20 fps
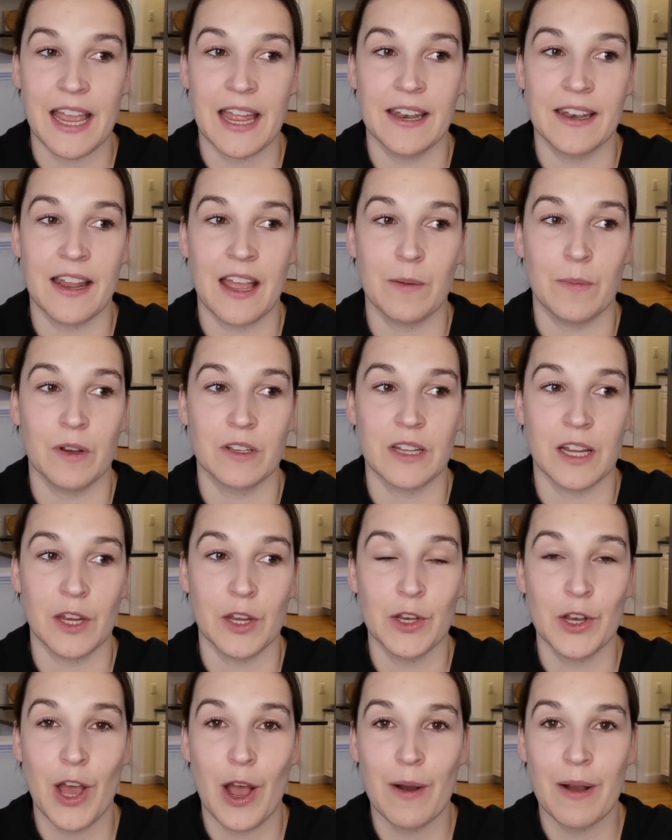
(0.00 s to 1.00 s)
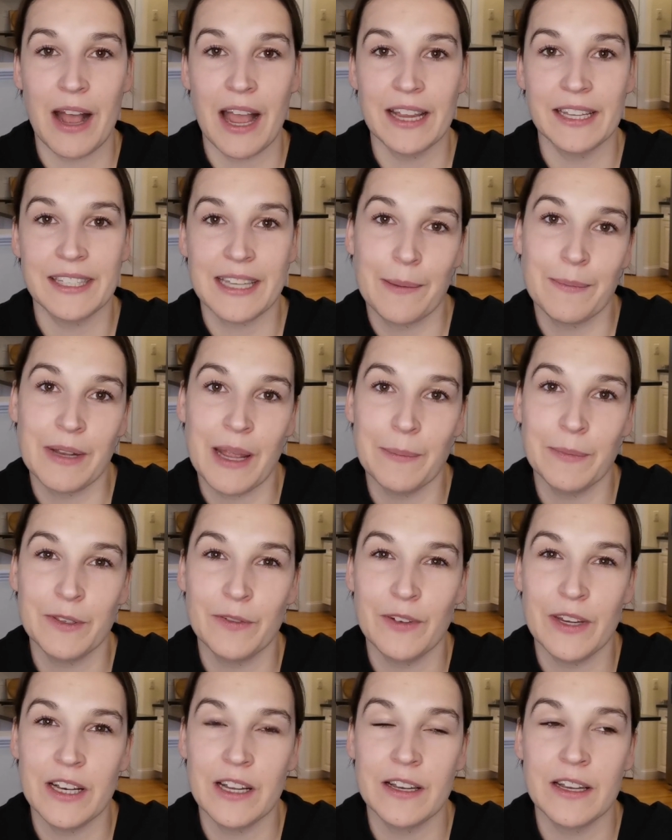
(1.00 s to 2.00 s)
And I was like, I
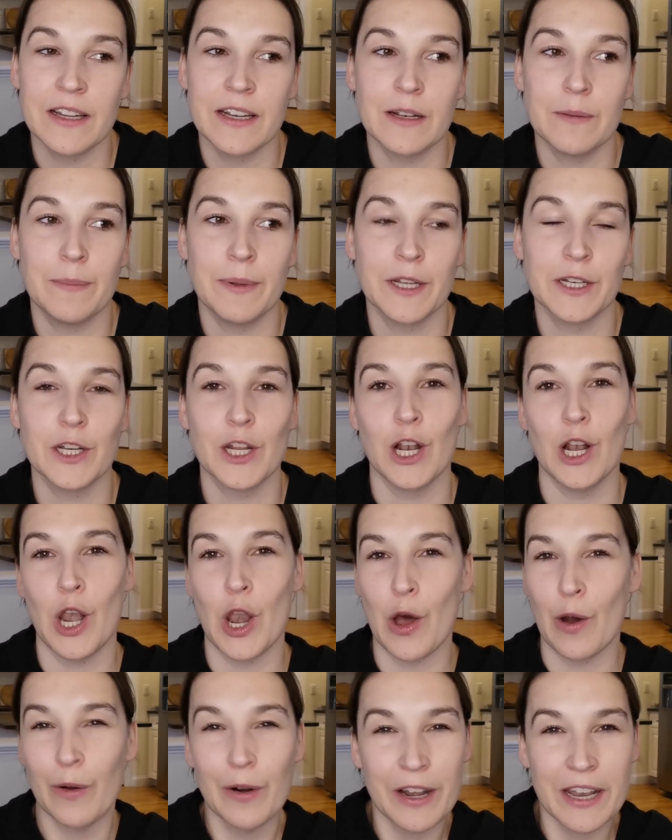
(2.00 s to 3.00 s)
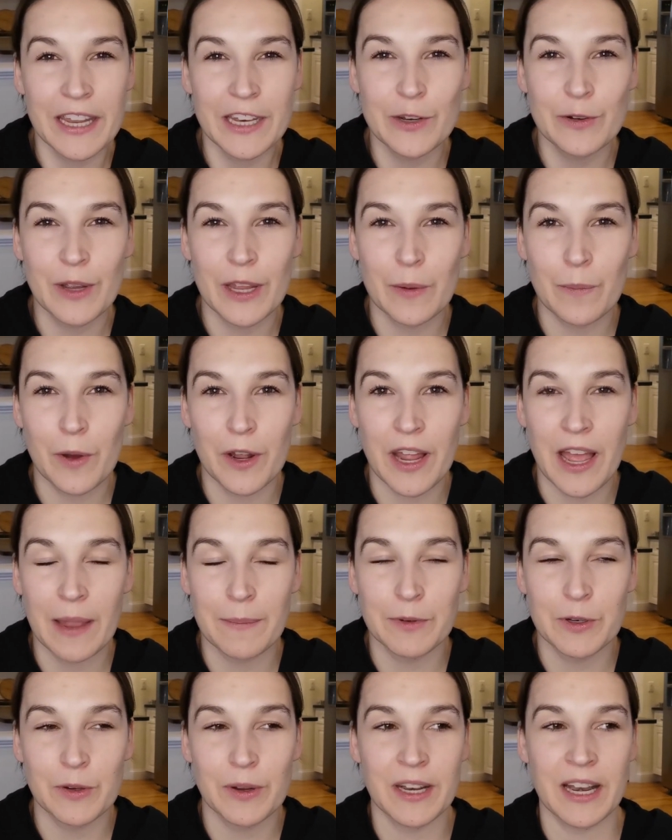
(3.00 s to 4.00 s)
sometimes feel a little bit lonely doing what
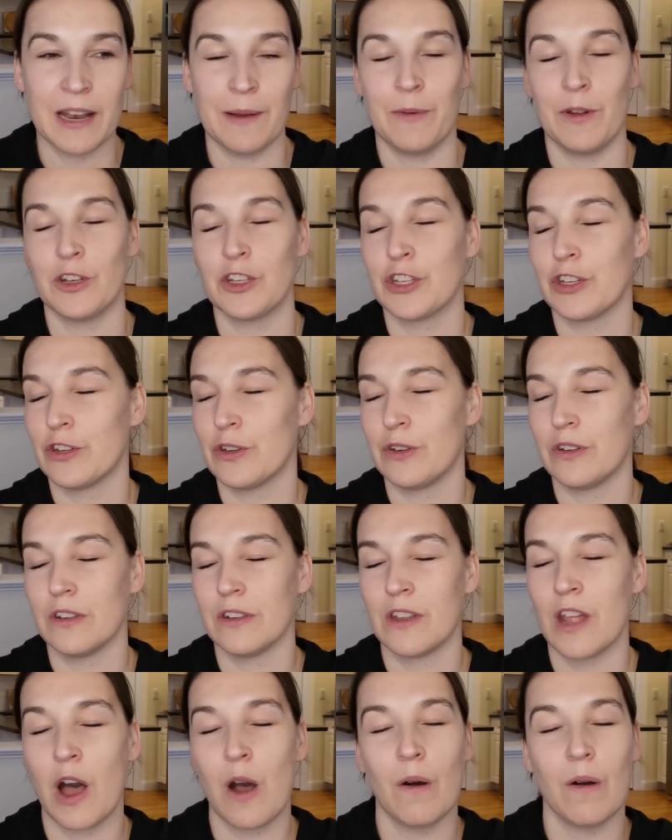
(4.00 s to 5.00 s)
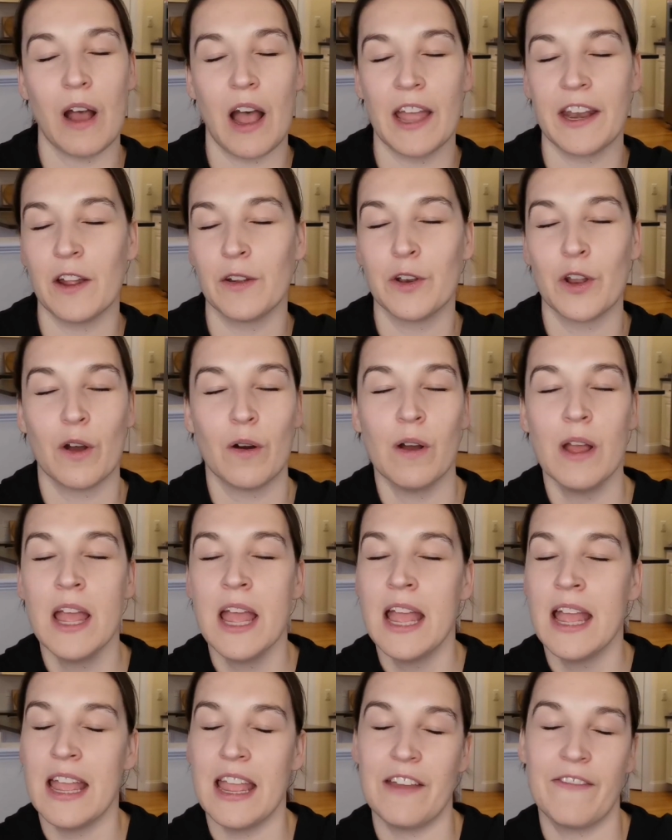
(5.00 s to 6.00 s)
I'm doing, and I don't know
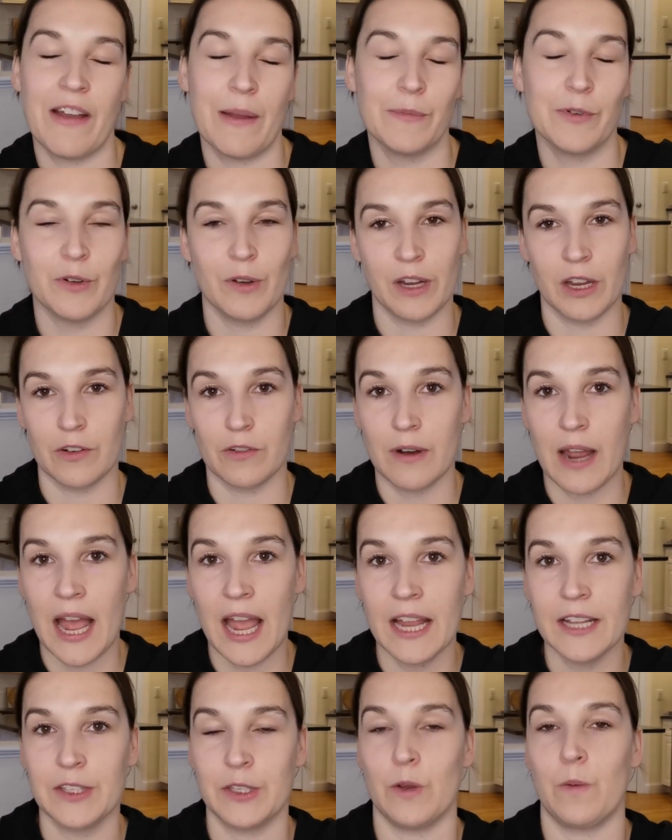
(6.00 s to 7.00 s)
if I'm doing it right.